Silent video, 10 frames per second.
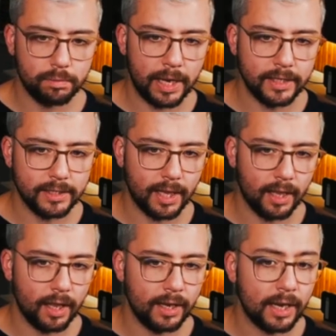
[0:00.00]
paste
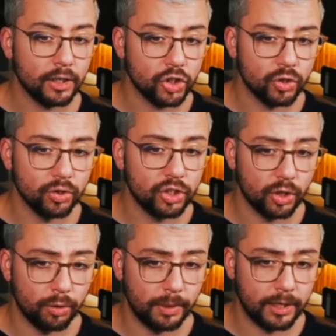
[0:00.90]
it and it should
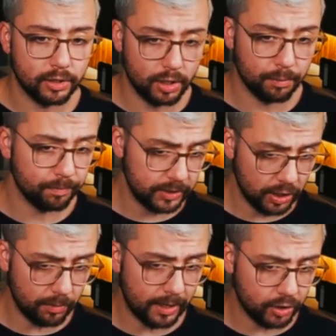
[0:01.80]
show up like so.
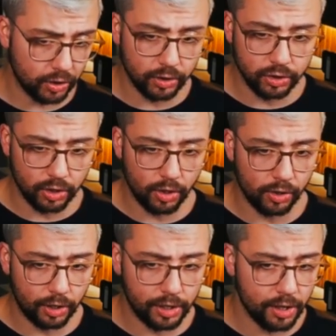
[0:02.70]
Two actions
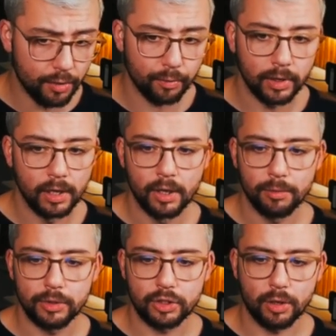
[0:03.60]
and a queue.
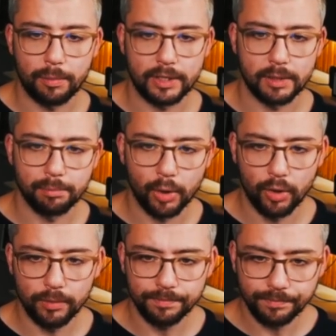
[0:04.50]
We're just gonna press
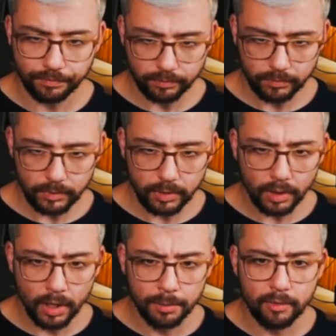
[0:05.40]
import
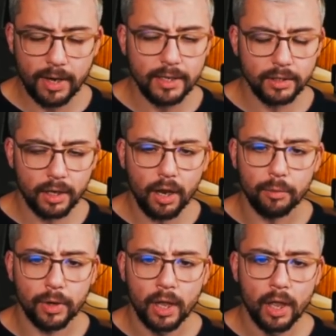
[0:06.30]
and we're ready to
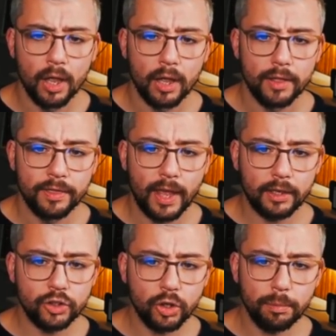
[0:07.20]
go.
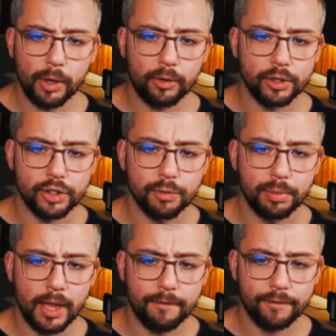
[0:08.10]
Then jump across two
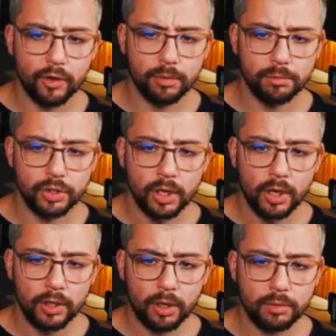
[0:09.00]
platforms
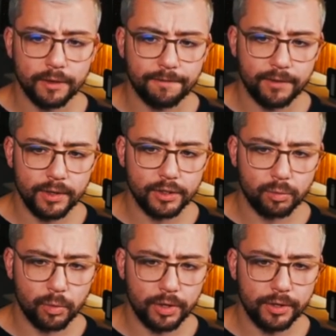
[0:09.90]
Go to First
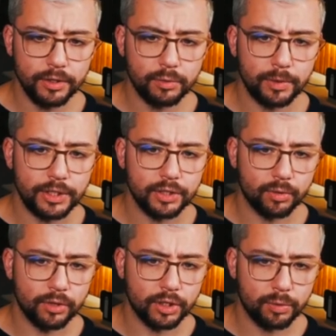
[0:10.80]
Words, which is
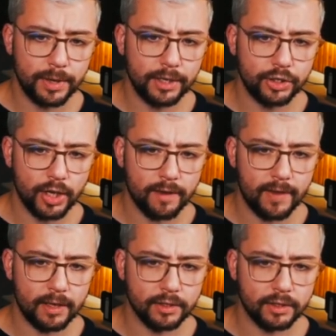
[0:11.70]
under Twitch,
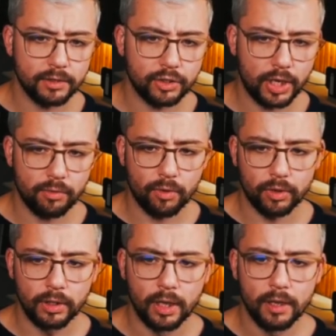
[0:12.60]
Events, General,